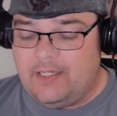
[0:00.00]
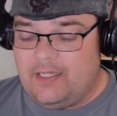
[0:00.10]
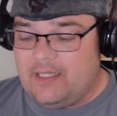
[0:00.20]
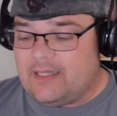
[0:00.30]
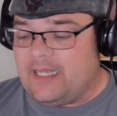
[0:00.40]

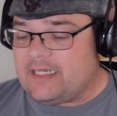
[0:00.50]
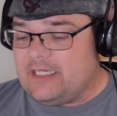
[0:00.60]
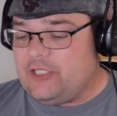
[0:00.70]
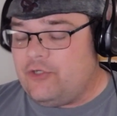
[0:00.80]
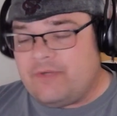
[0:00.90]
Like,
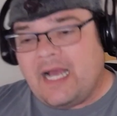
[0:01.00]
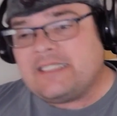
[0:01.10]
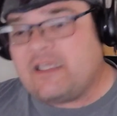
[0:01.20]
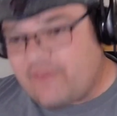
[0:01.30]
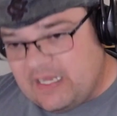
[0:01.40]
you
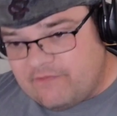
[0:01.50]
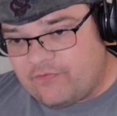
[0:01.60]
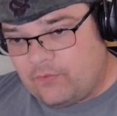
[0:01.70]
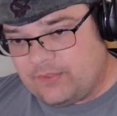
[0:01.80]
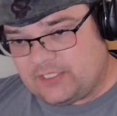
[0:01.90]
guys have
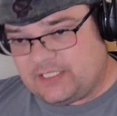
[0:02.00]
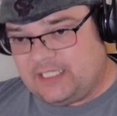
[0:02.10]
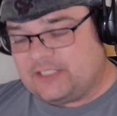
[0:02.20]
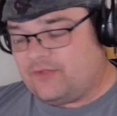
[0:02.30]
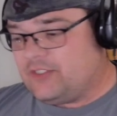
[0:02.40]
influenced
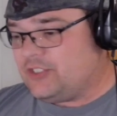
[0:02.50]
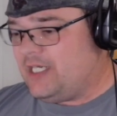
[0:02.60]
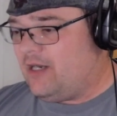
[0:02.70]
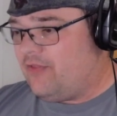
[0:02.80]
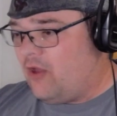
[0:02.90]
things on this
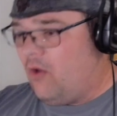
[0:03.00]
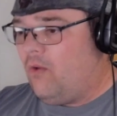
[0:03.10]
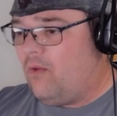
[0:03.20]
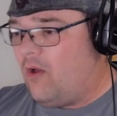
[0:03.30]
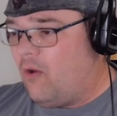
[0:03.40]
channel. The
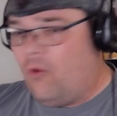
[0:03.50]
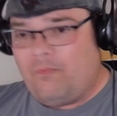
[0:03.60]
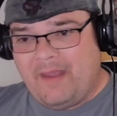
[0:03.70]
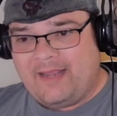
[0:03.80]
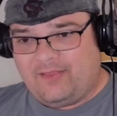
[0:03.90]
whole
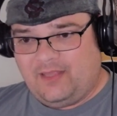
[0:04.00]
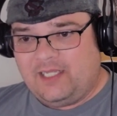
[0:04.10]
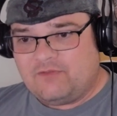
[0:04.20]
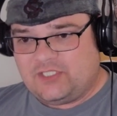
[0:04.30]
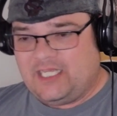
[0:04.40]
old man
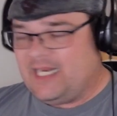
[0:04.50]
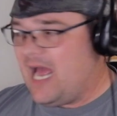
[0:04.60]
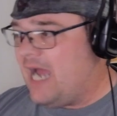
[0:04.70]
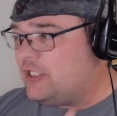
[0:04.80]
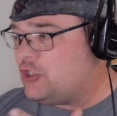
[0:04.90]
lives thing,
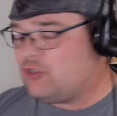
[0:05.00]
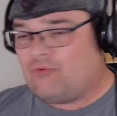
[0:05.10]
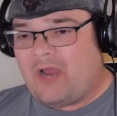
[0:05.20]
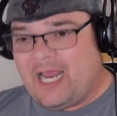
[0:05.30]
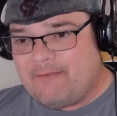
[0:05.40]
I
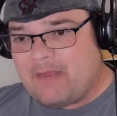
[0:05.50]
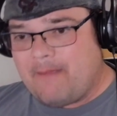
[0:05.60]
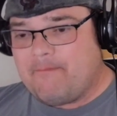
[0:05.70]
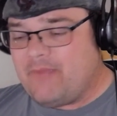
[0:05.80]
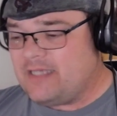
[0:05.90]
tried my
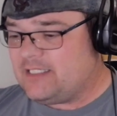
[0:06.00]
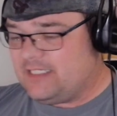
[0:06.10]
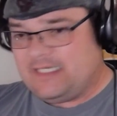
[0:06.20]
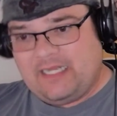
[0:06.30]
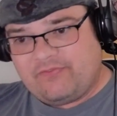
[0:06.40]
best
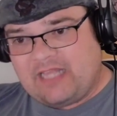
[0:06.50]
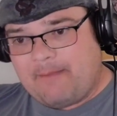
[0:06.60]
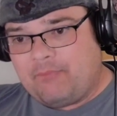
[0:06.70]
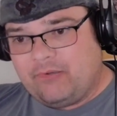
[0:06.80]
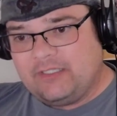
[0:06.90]
to get
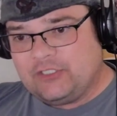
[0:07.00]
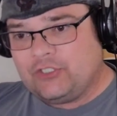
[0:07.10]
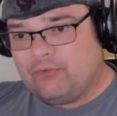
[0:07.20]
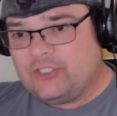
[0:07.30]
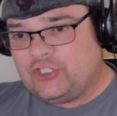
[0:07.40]
that put
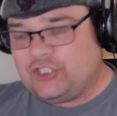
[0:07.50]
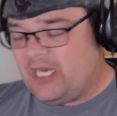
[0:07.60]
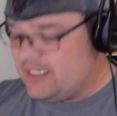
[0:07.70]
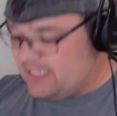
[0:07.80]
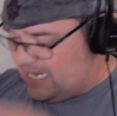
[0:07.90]
into a
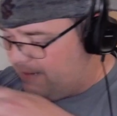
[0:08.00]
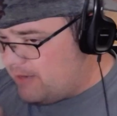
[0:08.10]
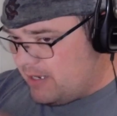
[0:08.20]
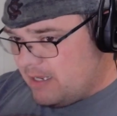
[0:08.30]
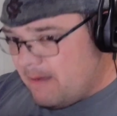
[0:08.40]
chant and
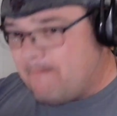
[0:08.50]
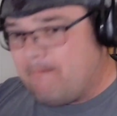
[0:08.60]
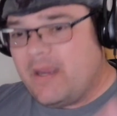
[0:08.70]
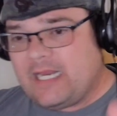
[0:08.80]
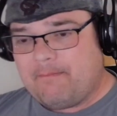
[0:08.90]

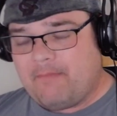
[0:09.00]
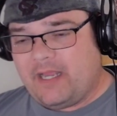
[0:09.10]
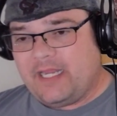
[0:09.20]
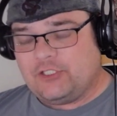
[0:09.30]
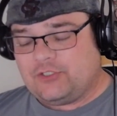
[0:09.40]
make it
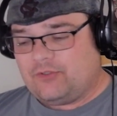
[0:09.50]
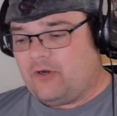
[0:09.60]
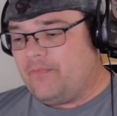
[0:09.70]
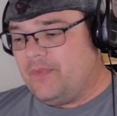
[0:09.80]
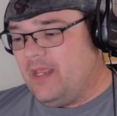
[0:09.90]
my intro.